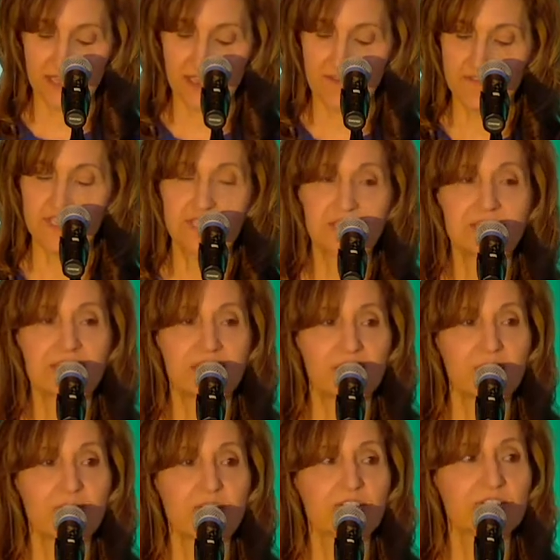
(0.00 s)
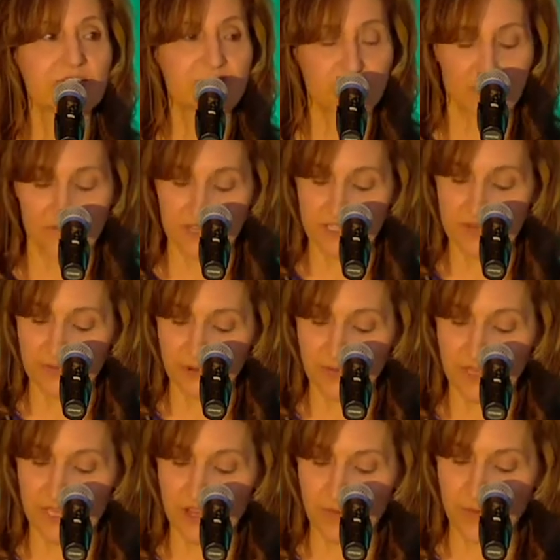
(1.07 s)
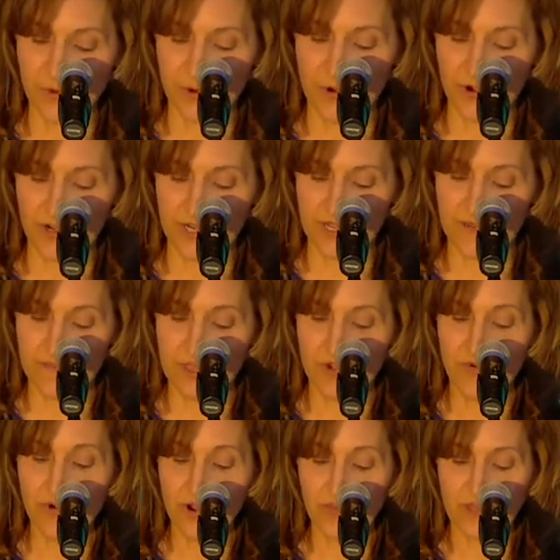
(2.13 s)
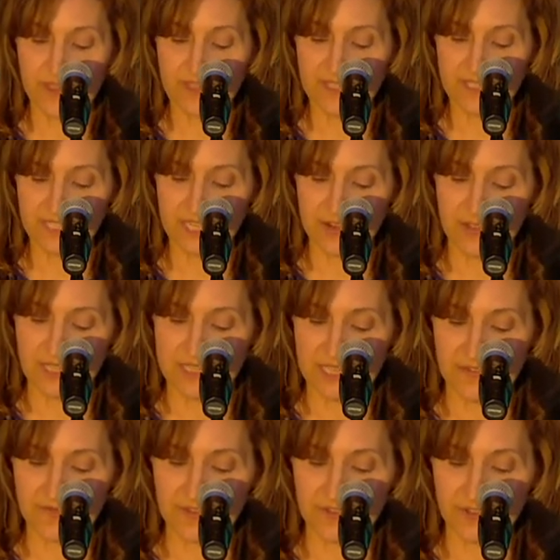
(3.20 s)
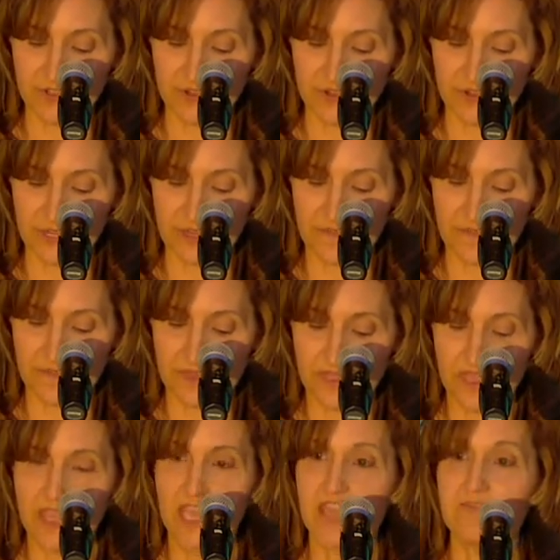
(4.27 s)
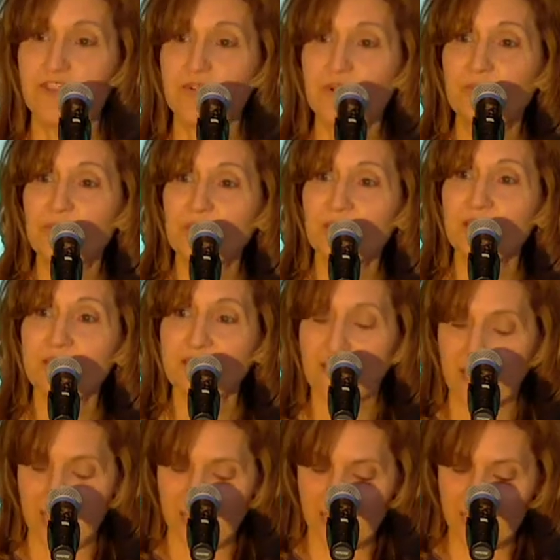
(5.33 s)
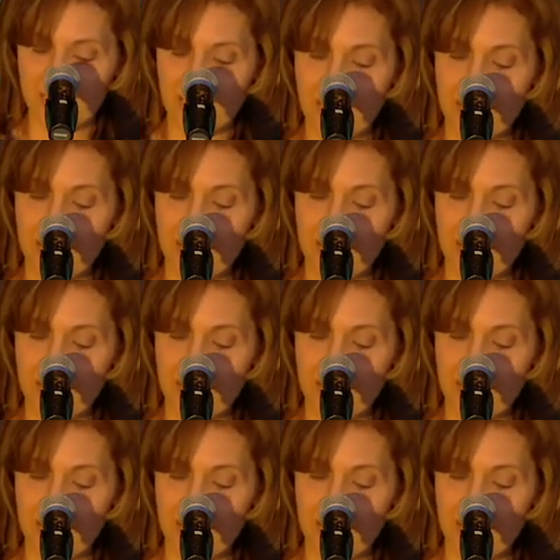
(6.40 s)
of the Distinguished Service Ruby Award, who are with us here this afternoon. If you would please stand and